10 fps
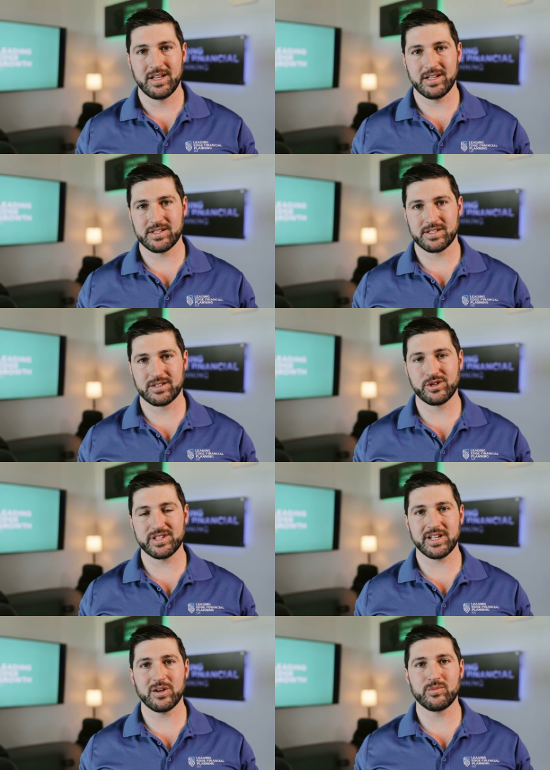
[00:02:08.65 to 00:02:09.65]
is
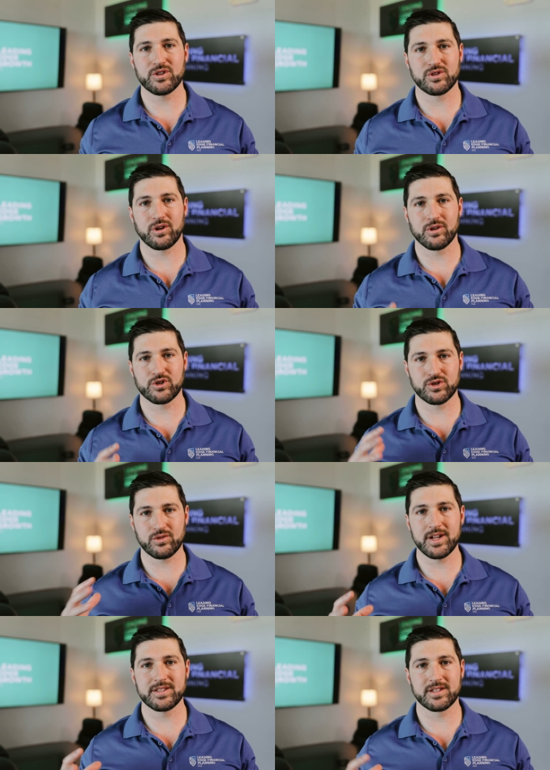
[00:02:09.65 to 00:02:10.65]
just how much our
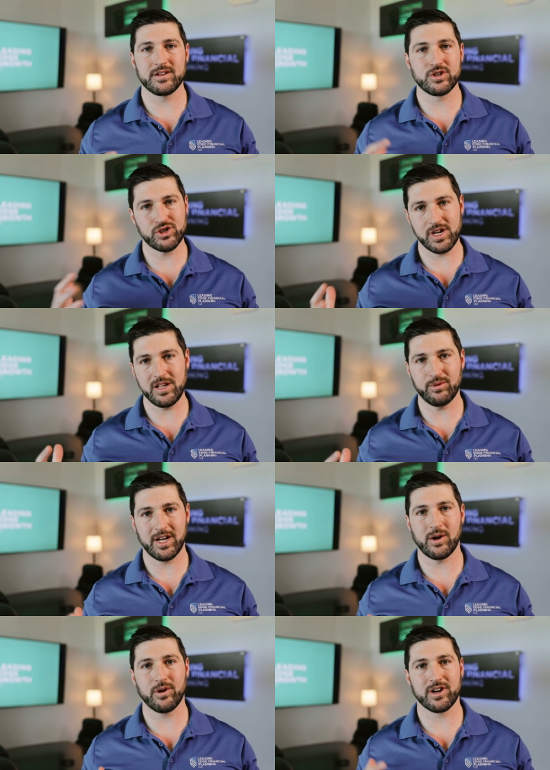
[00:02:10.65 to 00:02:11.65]
strengths can shape
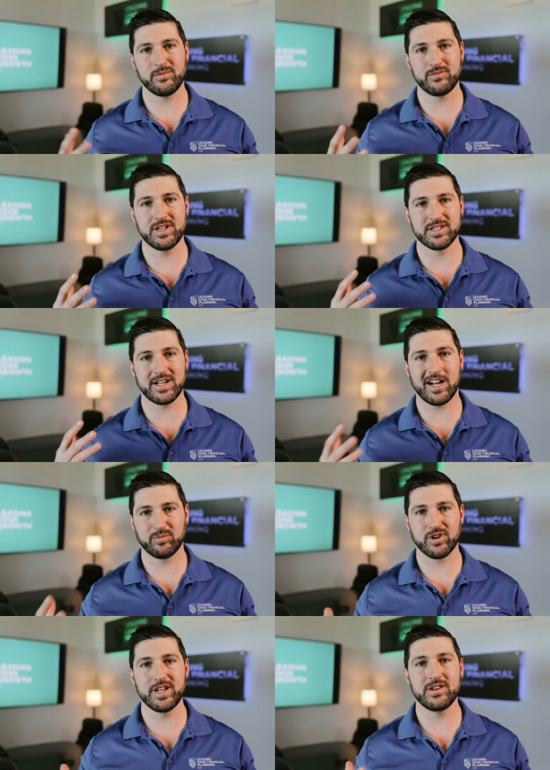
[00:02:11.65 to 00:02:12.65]
how our companies
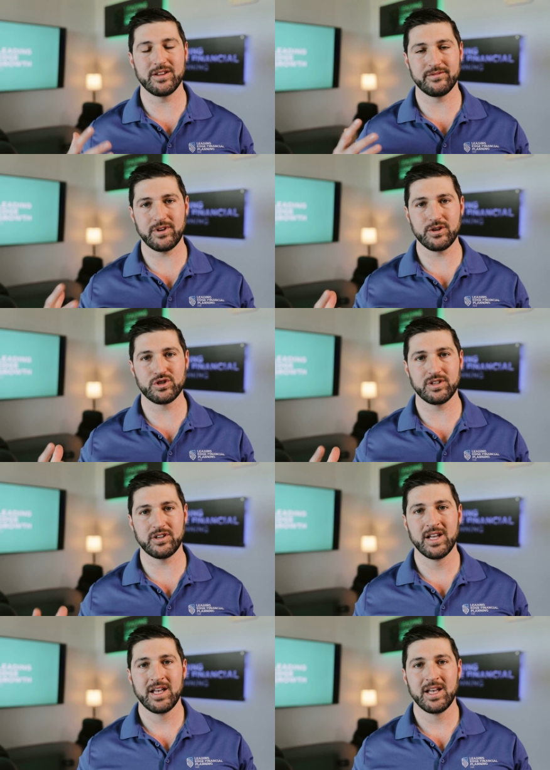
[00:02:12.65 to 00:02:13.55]
operate and function,